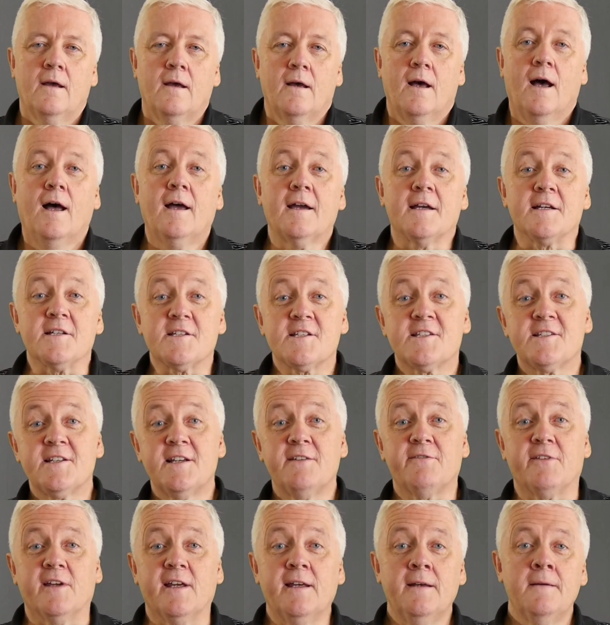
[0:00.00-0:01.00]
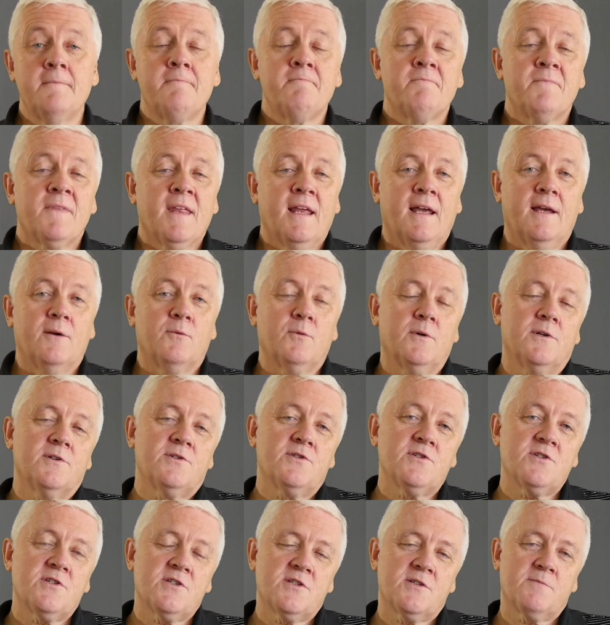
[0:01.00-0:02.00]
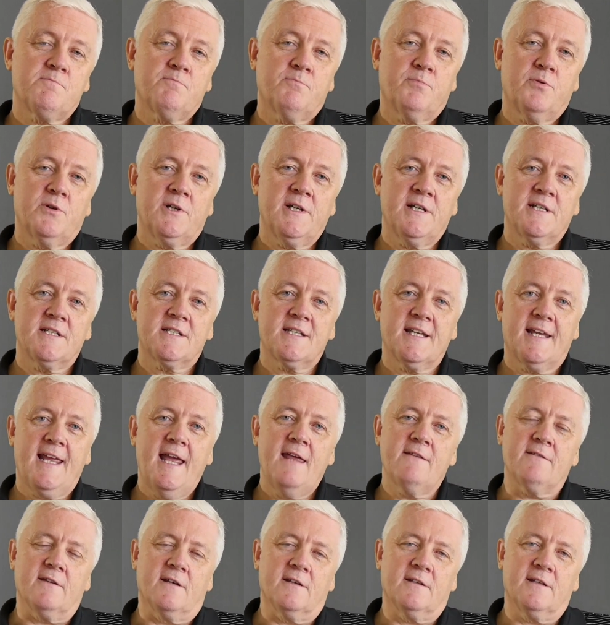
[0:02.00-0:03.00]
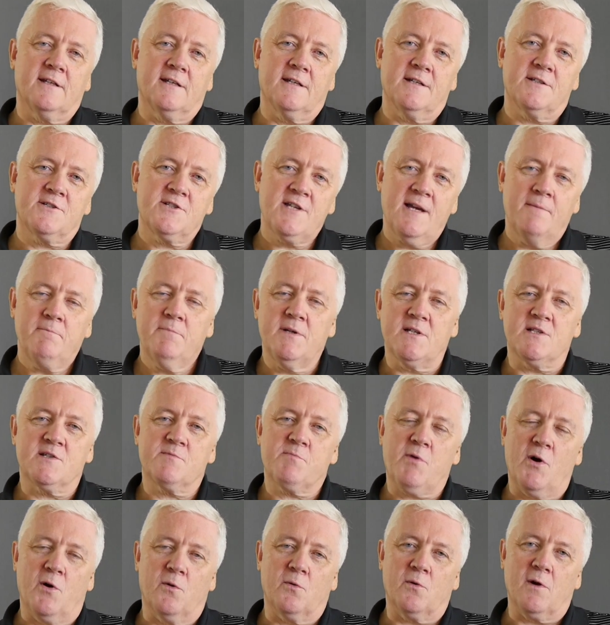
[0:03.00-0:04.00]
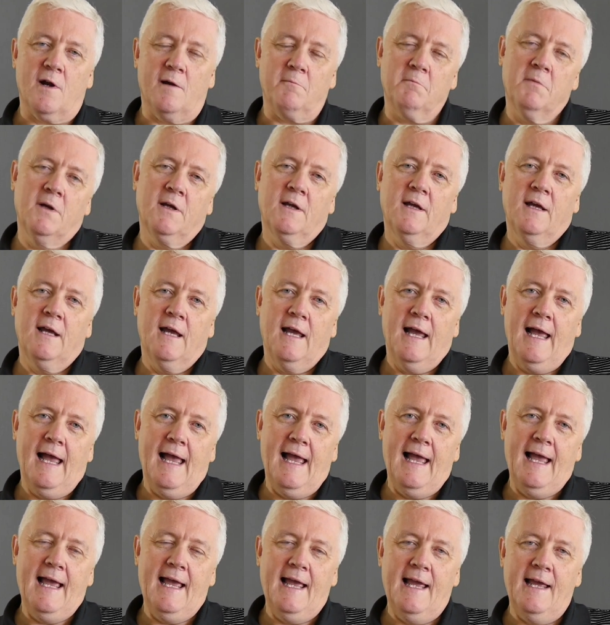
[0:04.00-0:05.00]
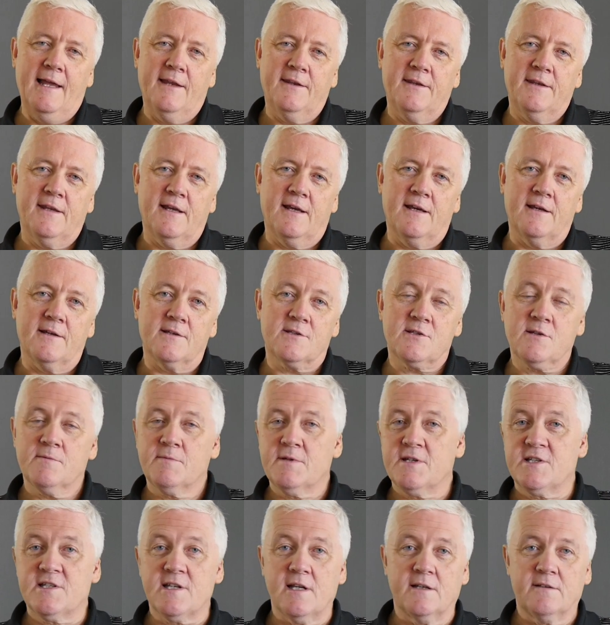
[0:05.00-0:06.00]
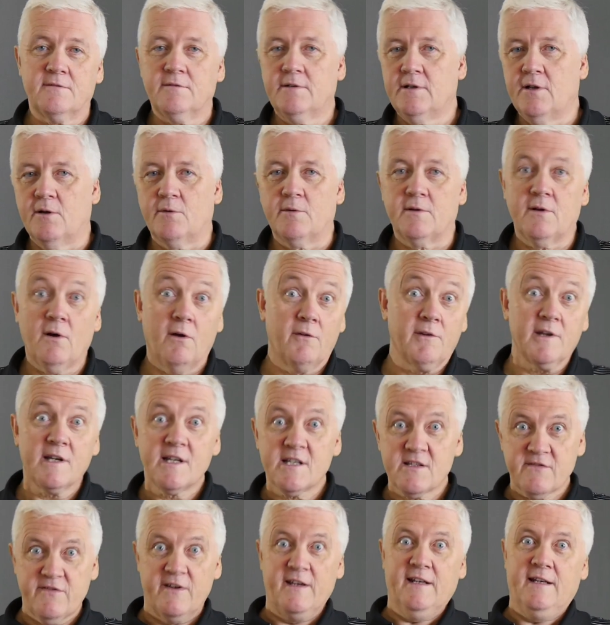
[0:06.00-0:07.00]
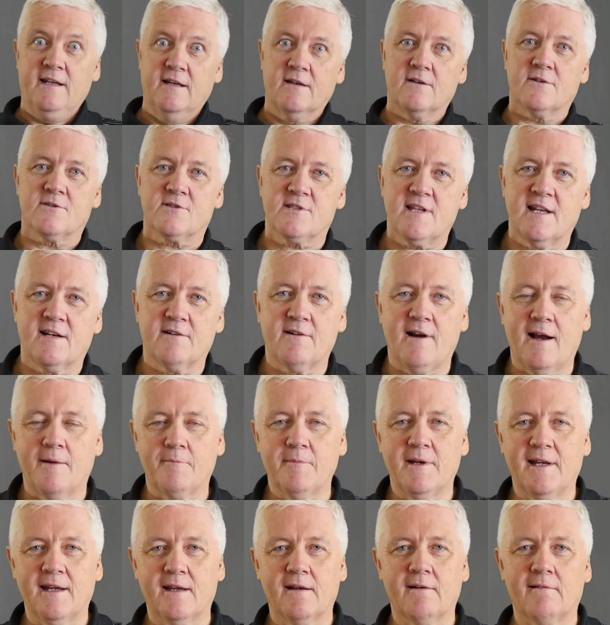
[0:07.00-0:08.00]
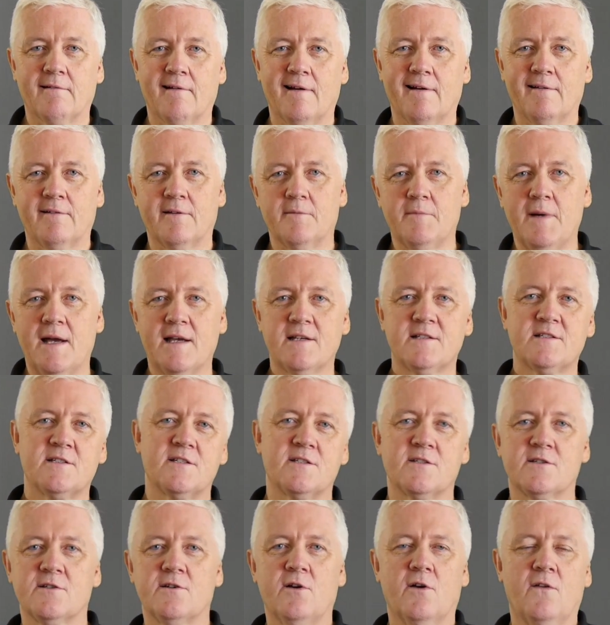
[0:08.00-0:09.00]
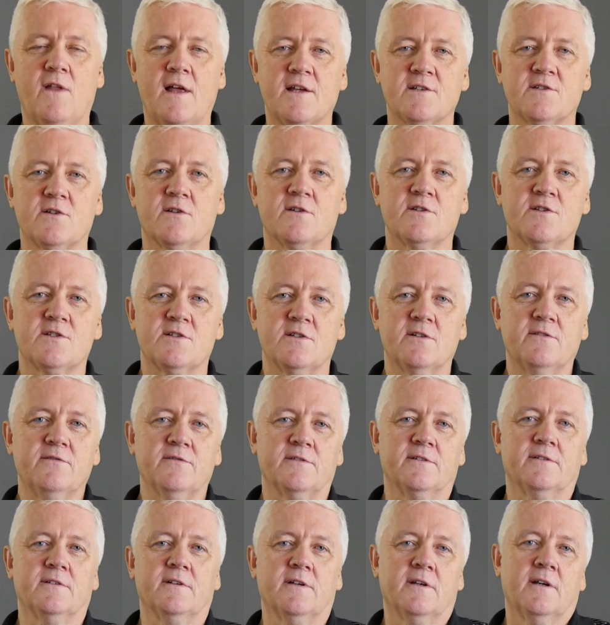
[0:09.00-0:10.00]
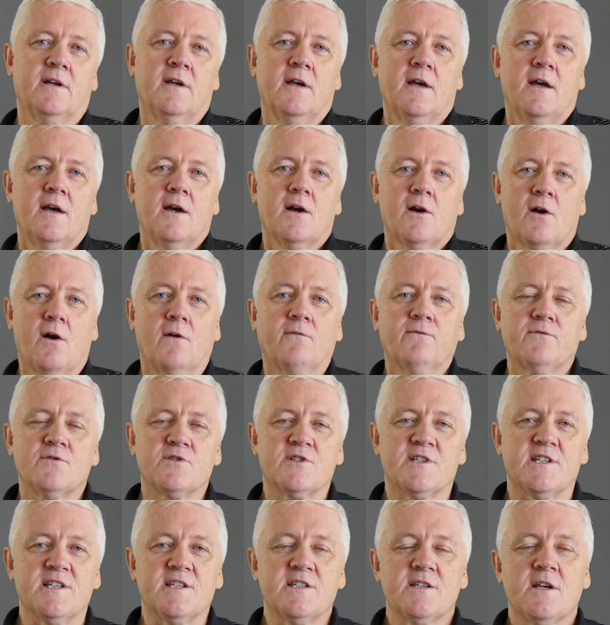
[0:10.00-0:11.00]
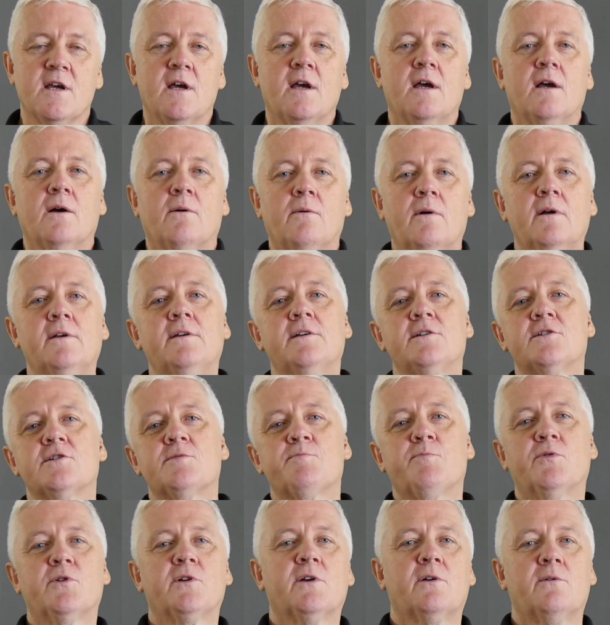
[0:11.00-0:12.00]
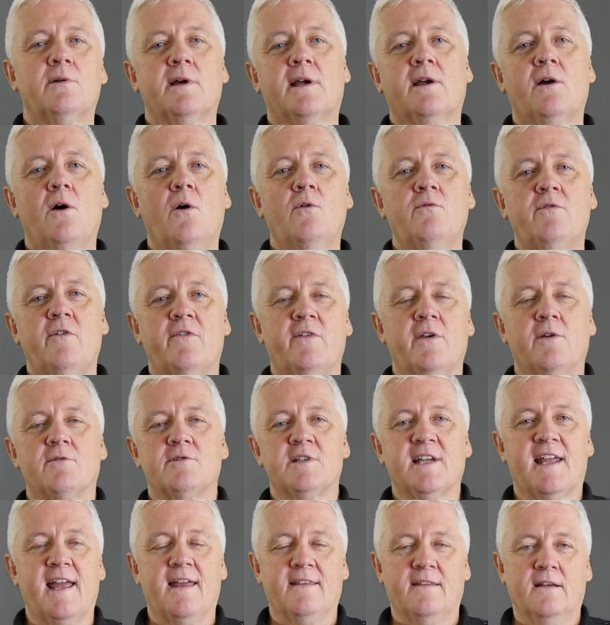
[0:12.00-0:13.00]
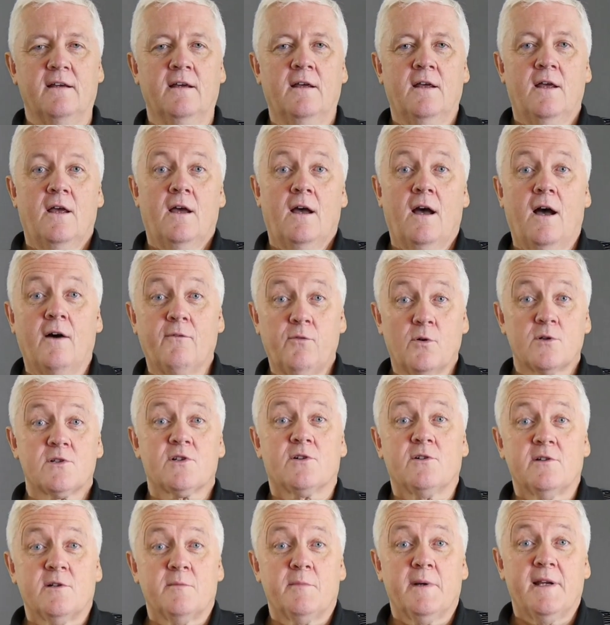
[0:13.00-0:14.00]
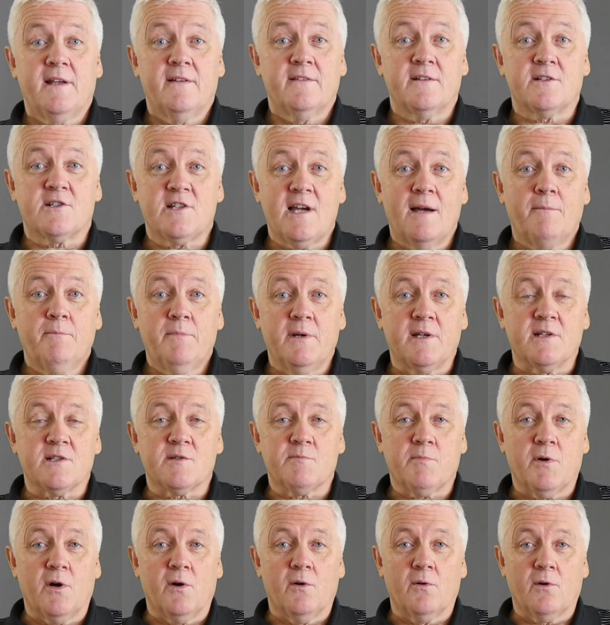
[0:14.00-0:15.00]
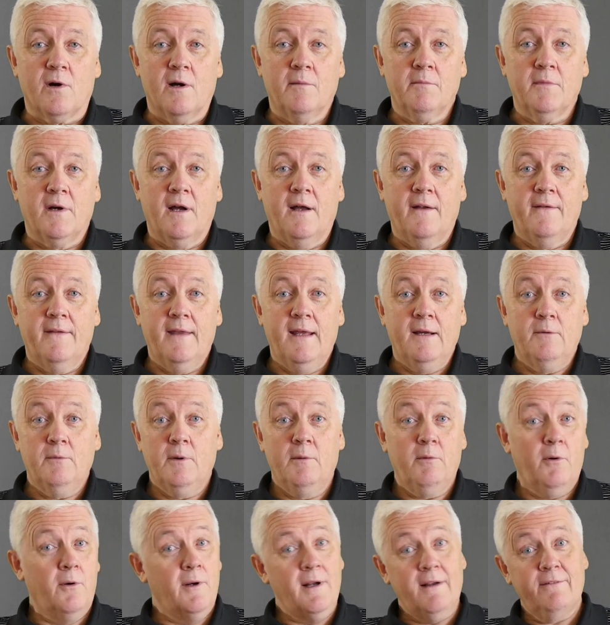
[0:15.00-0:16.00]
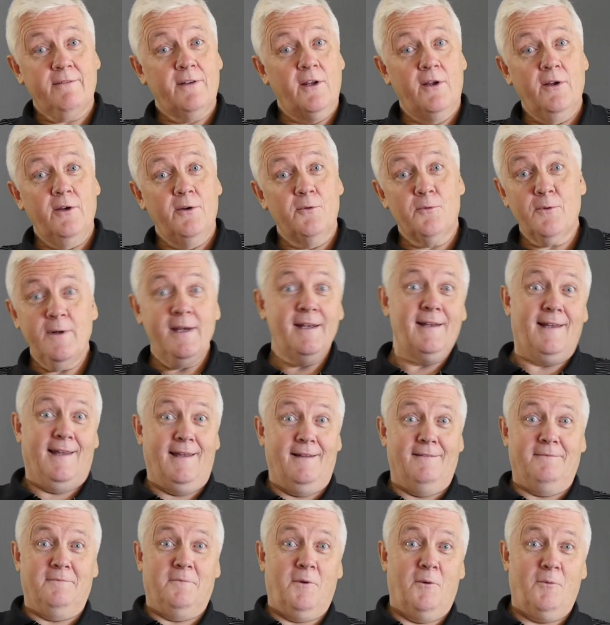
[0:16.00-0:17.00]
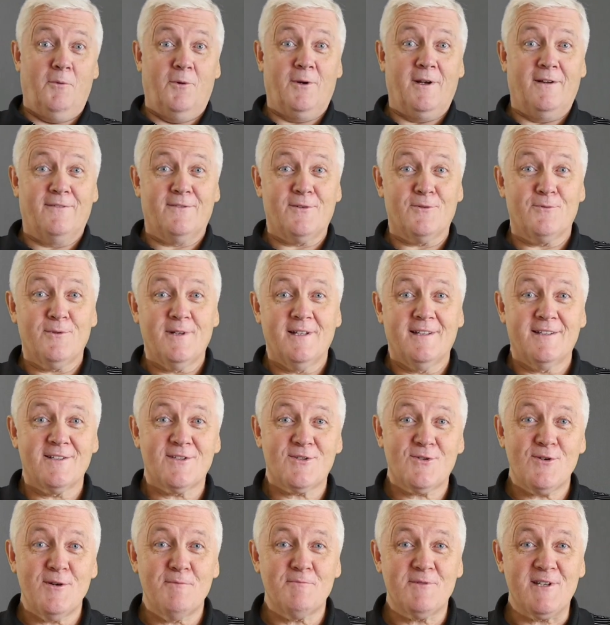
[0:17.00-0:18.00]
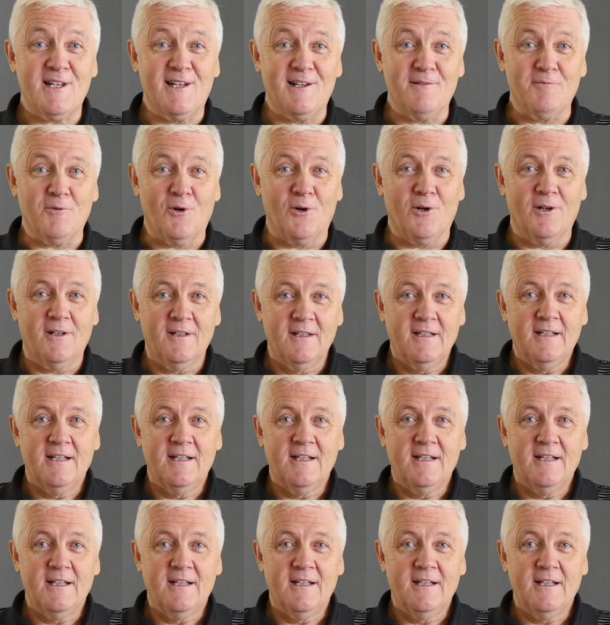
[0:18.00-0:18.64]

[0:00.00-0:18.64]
Hi, it's Steve here. We're just putting together the Champions program, and somebody said, with all these videos that are happening around the Masters and all that sort of stuff and the conferences, why don't you just put a quick overview together of what's going to be in the Champions program, and then we won't have to read it. We won't have to read the script anymore.